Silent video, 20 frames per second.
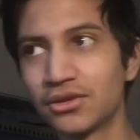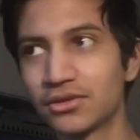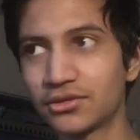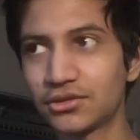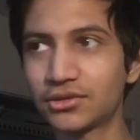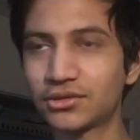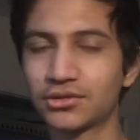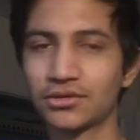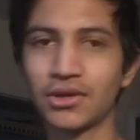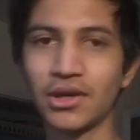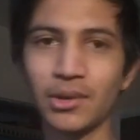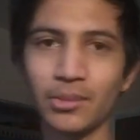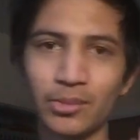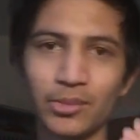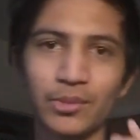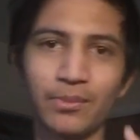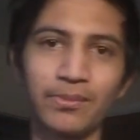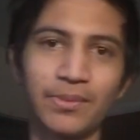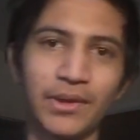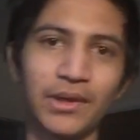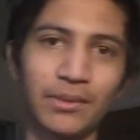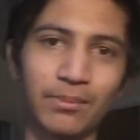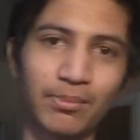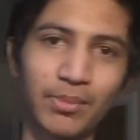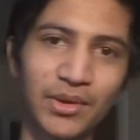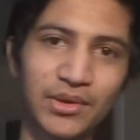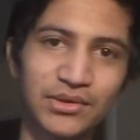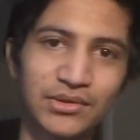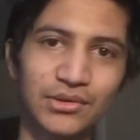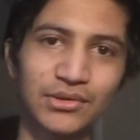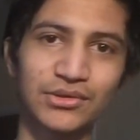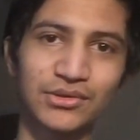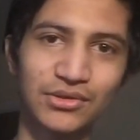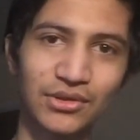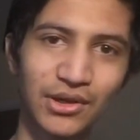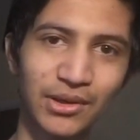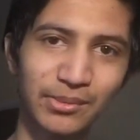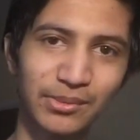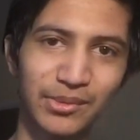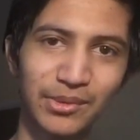Subscribe to PewDiePie.
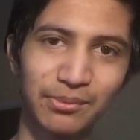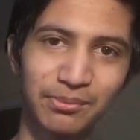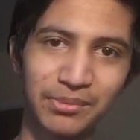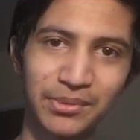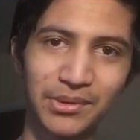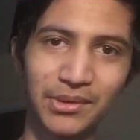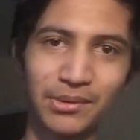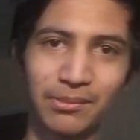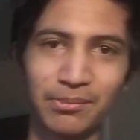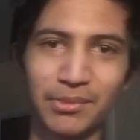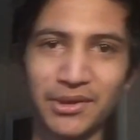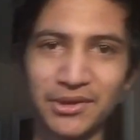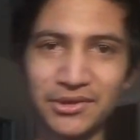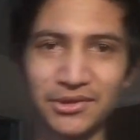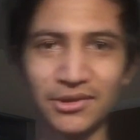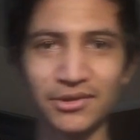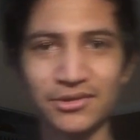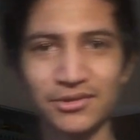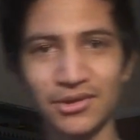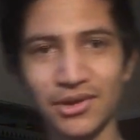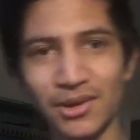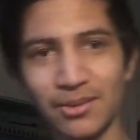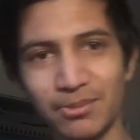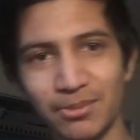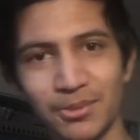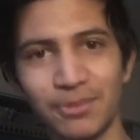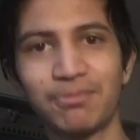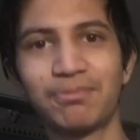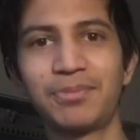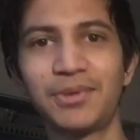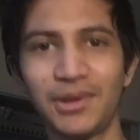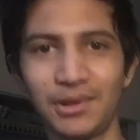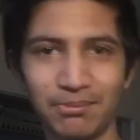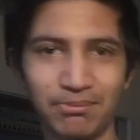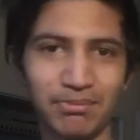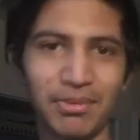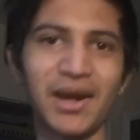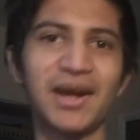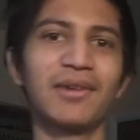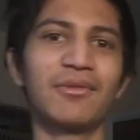Subscribe to PewDiePie. Subscribe to
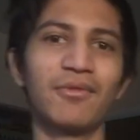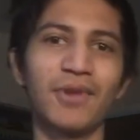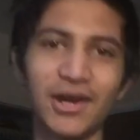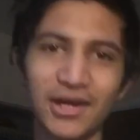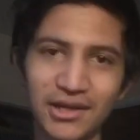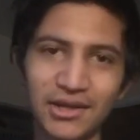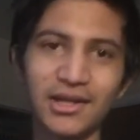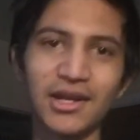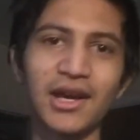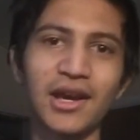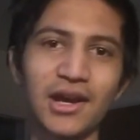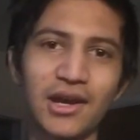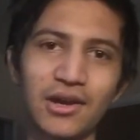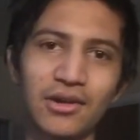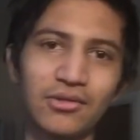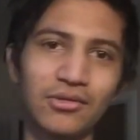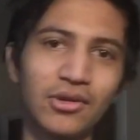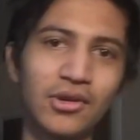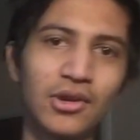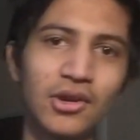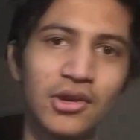PewDiePie right now.